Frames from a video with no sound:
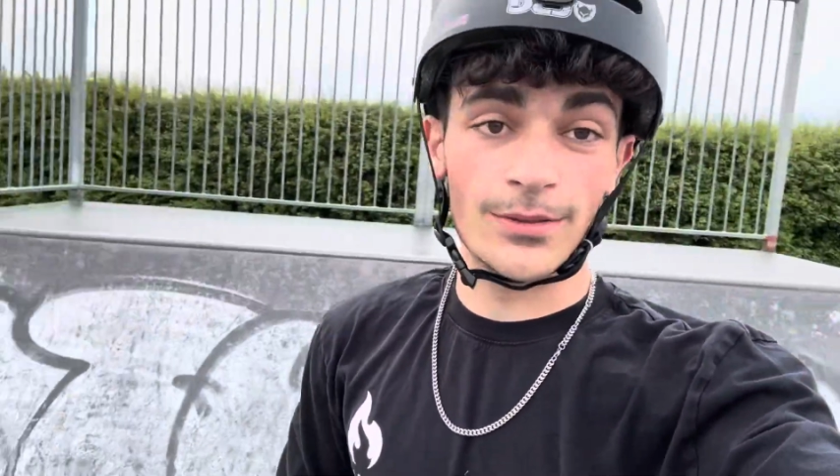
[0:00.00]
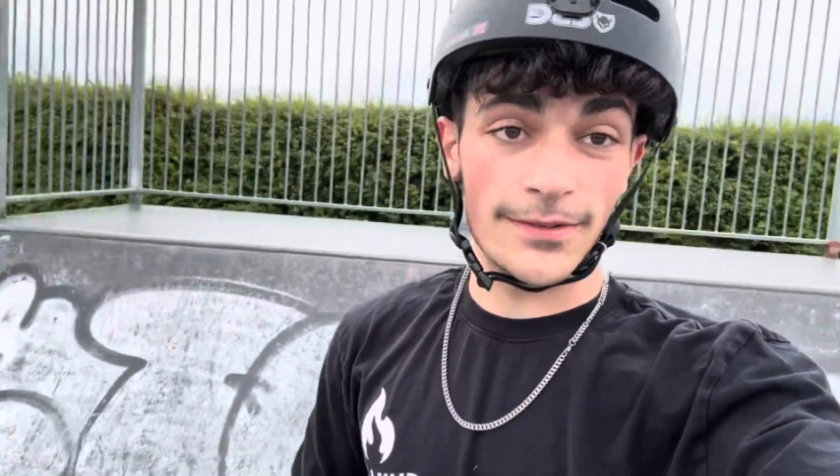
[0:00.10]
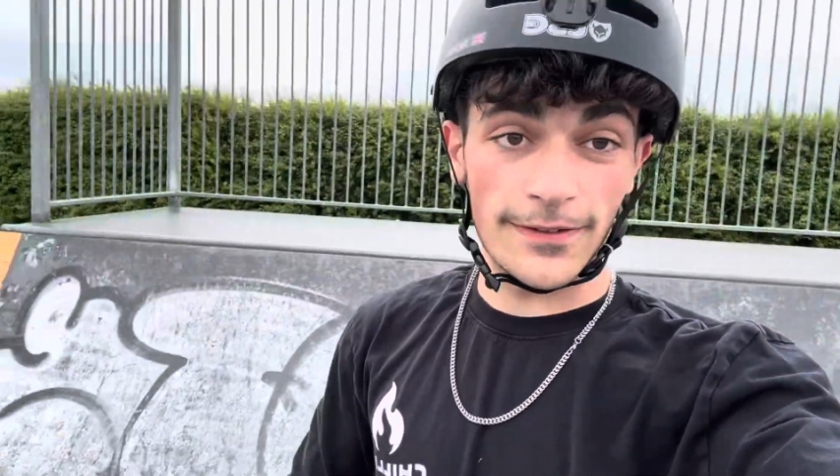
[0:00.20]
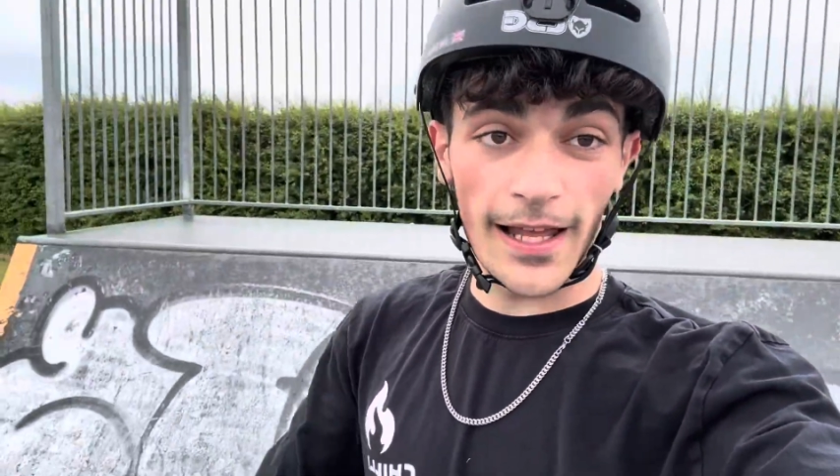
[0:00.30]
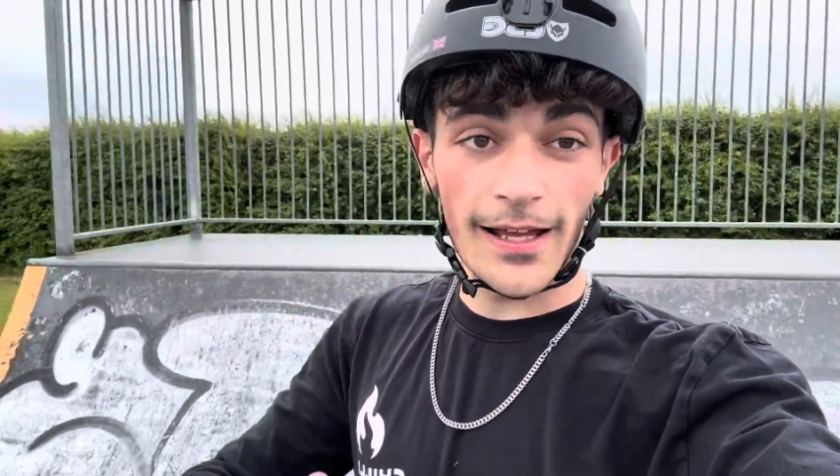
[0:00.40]
to
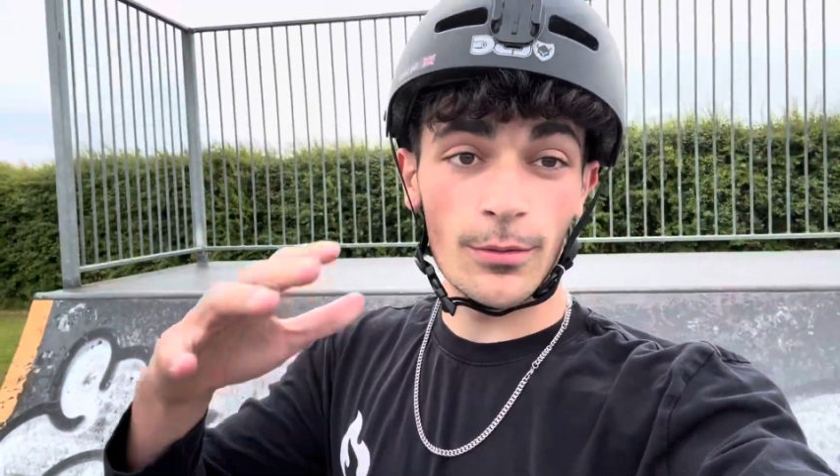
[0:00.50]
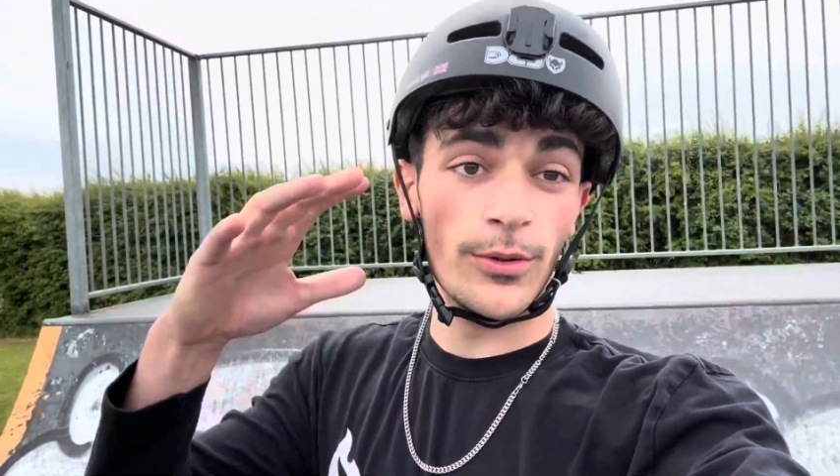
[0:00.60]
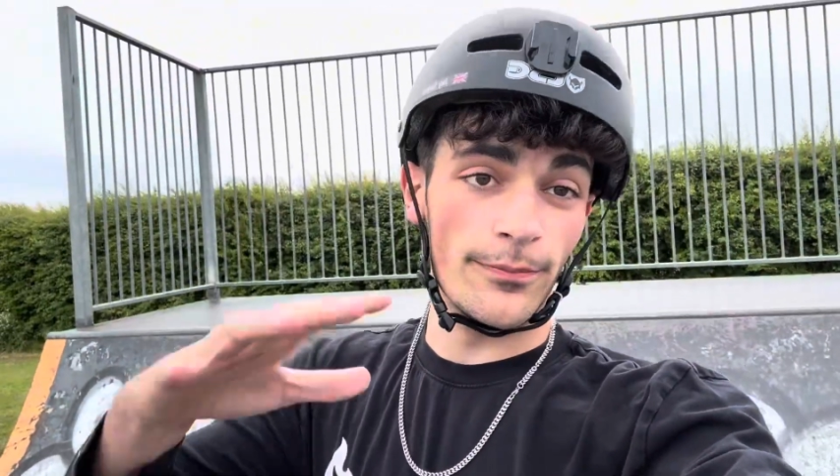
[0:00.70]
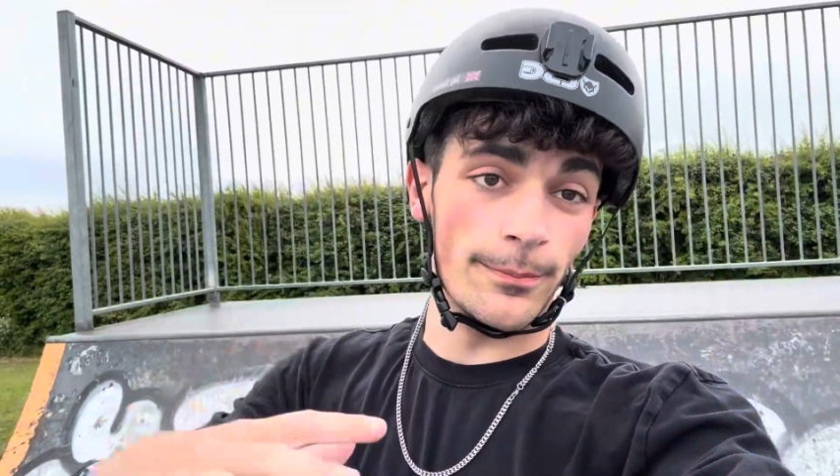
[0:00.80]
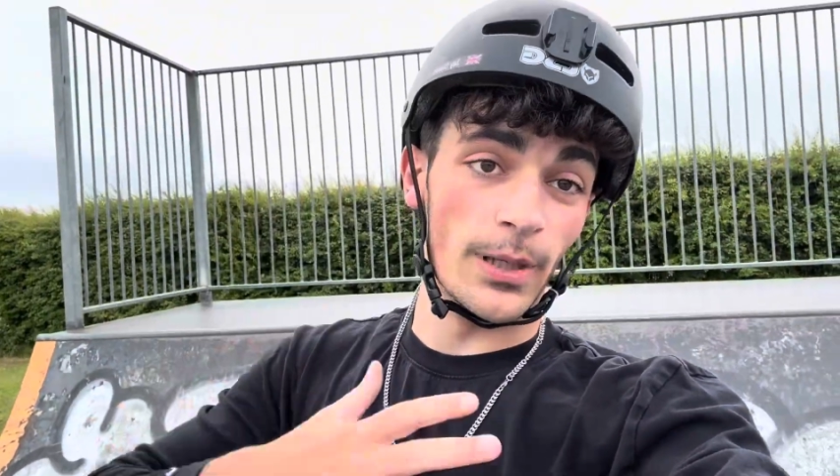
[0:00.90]
flare
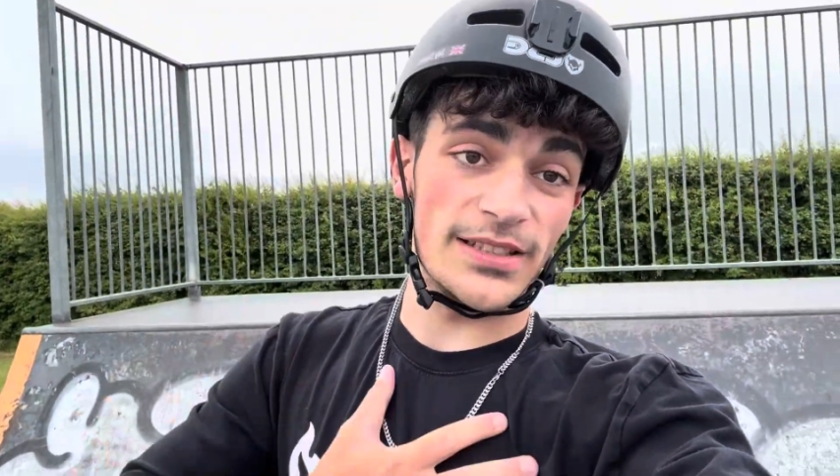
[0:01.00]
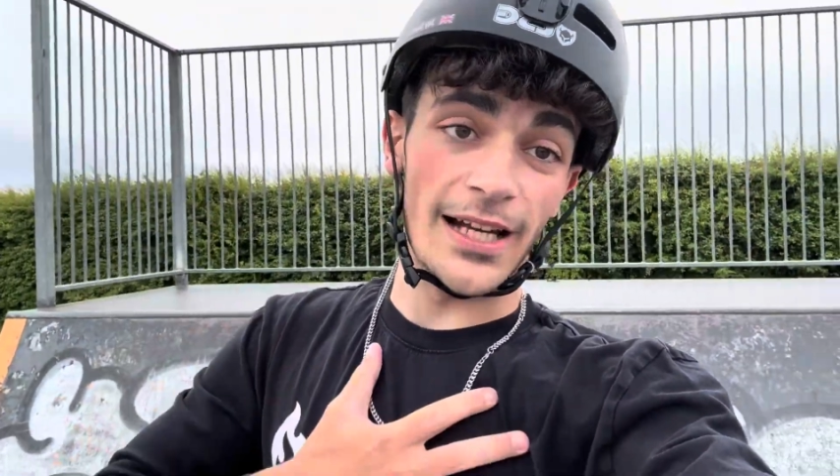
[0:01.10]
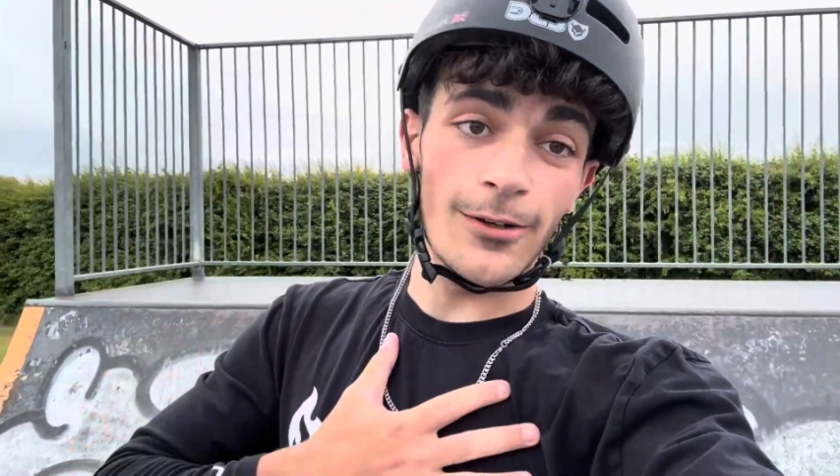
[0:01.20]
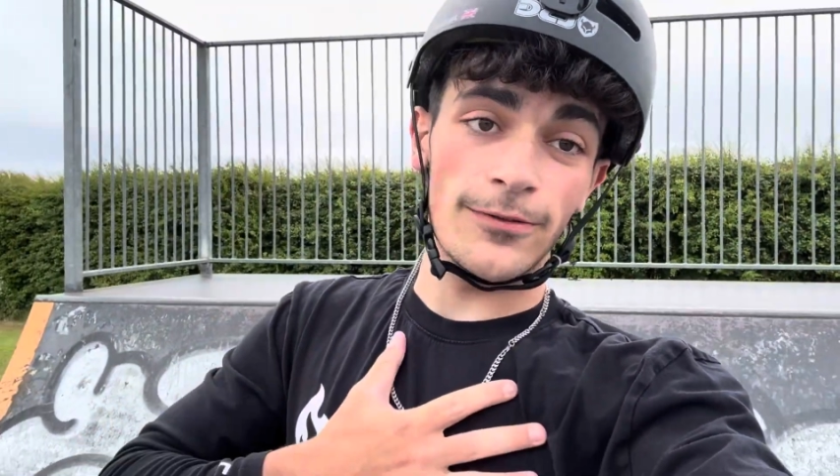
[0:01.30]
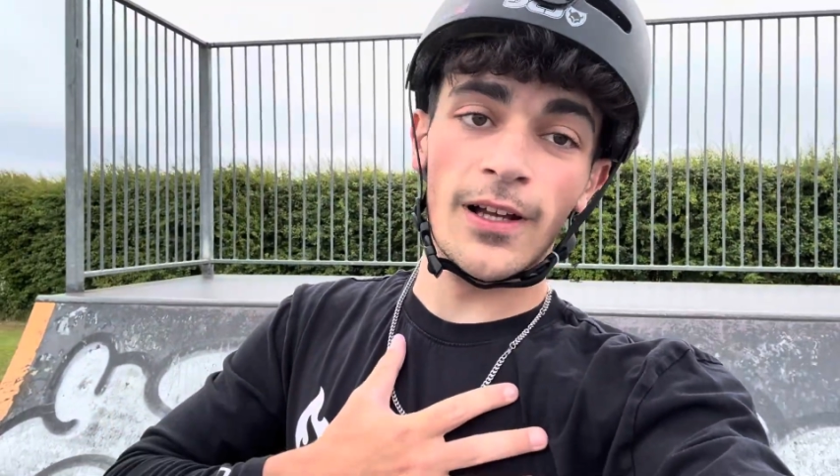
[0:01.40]
with
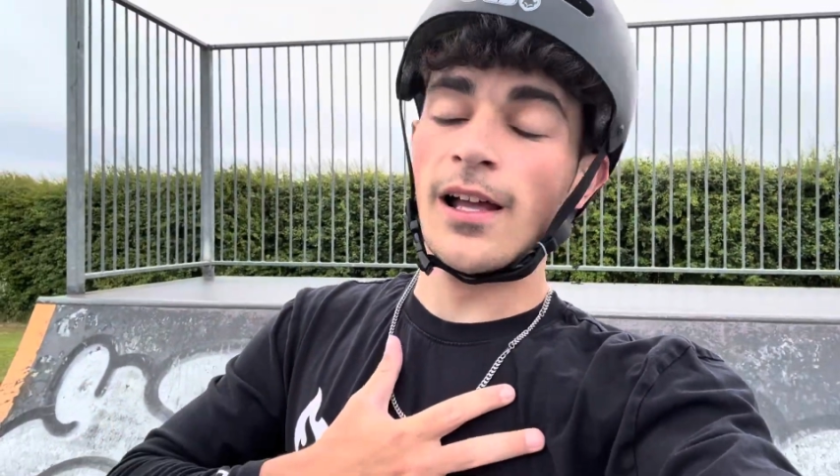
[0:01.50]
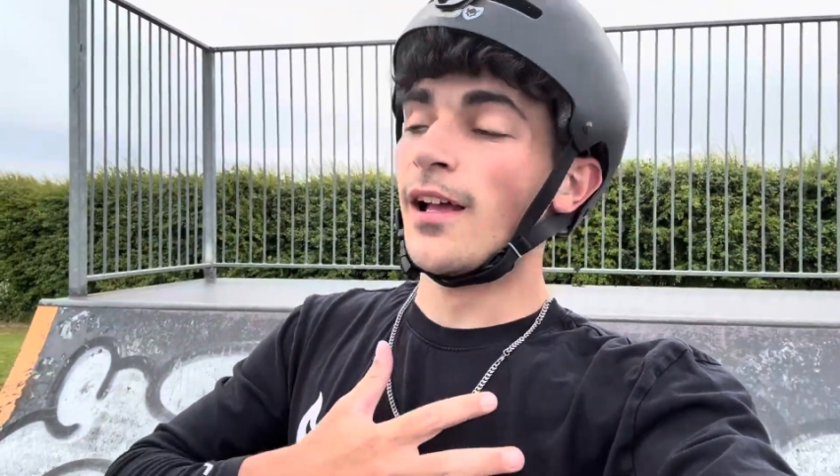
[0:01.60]
myself.